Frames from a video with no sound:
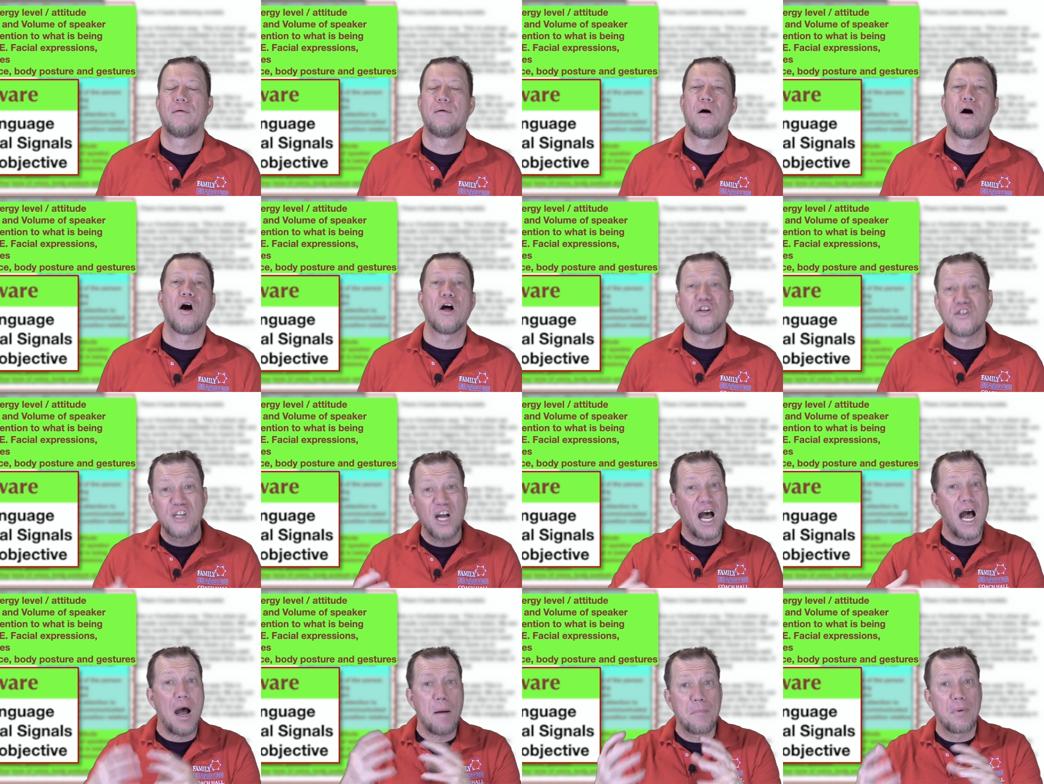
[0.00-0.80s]
on
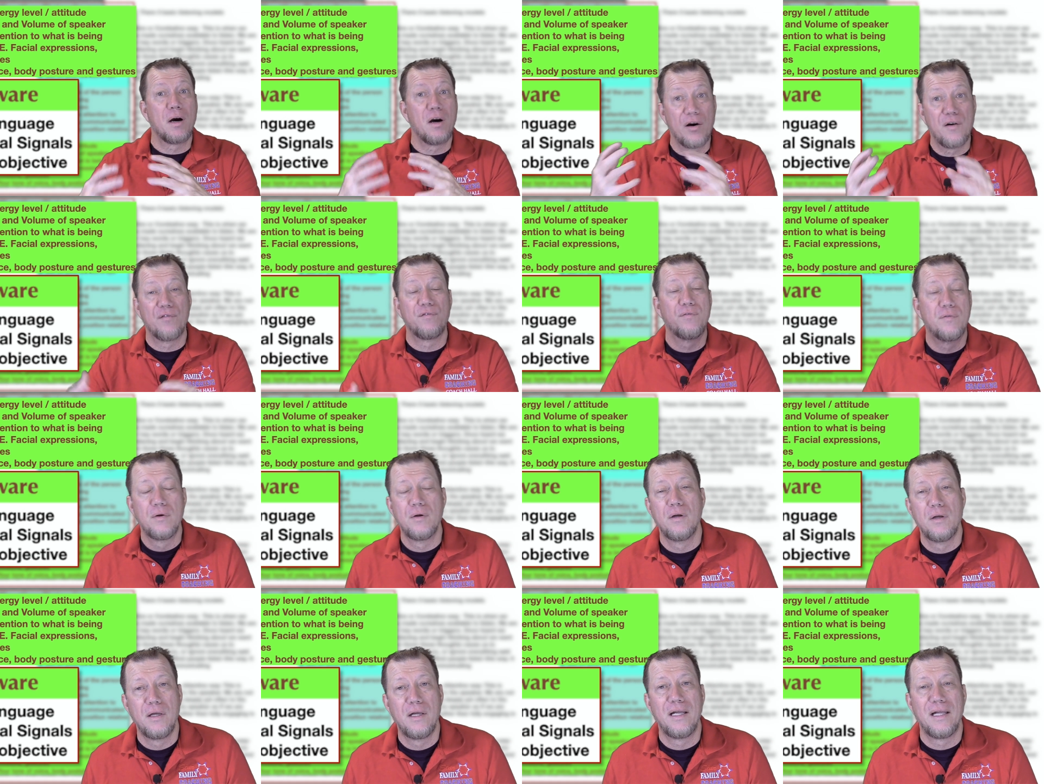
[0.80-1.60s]
top of
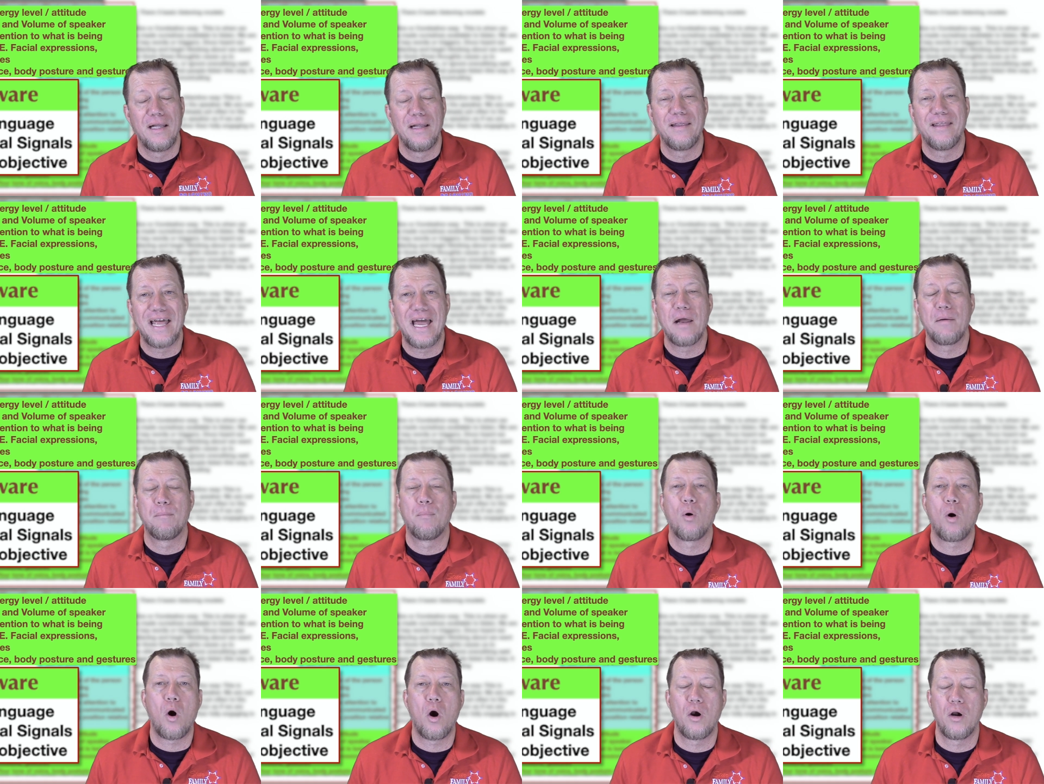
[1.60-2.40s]
that
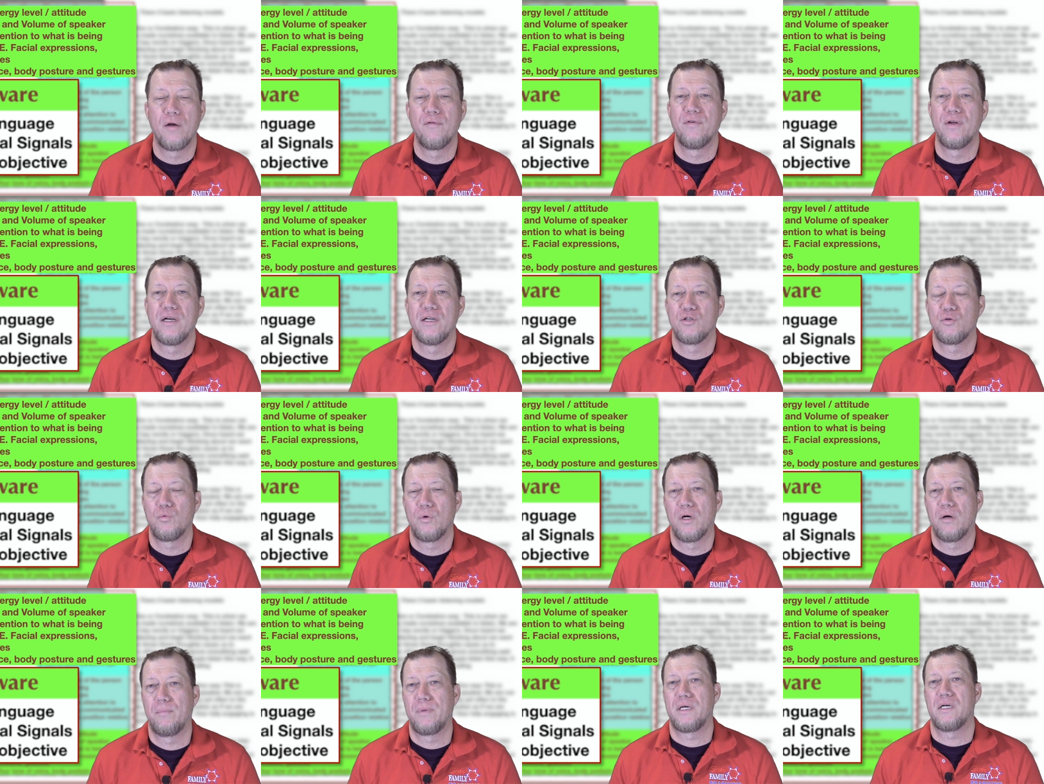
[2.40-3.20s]
part of it as
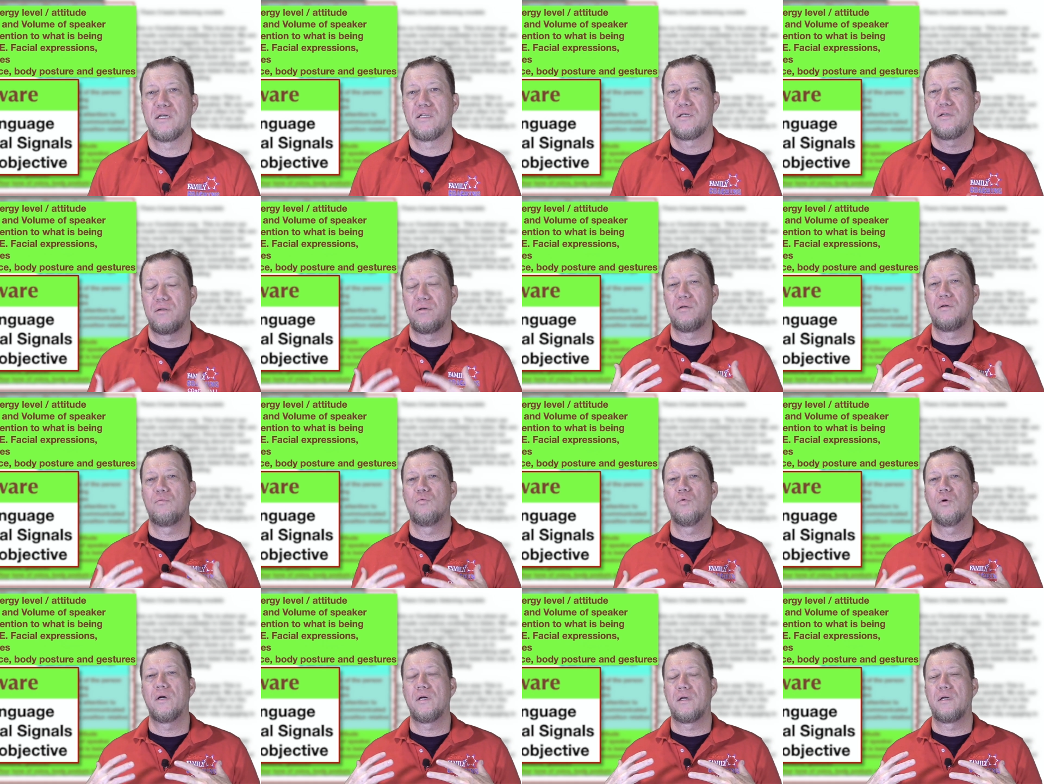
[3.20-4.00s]
well, because you
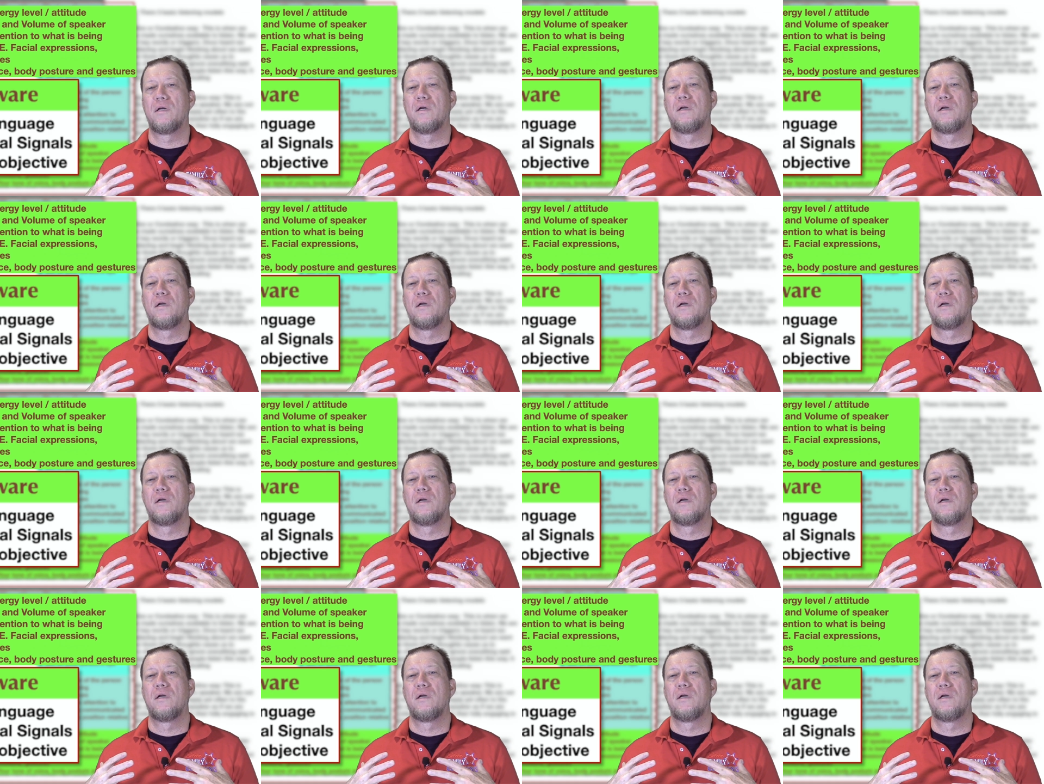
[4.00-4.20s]
want